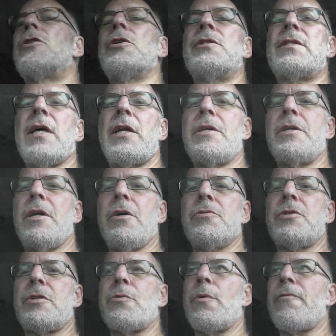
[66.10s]
good set of
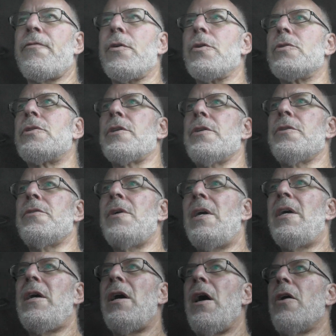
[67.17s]
notes to refer to.
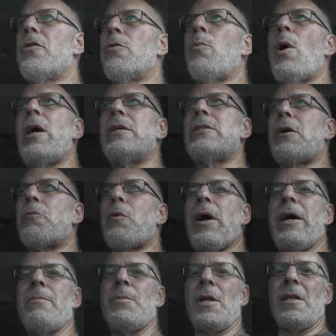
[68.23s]
Otherwise, I
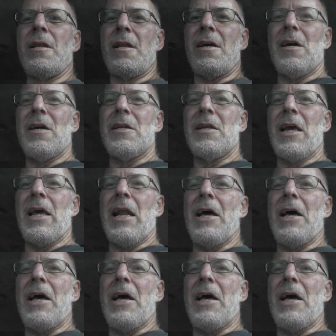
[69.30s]
ramble a lot, and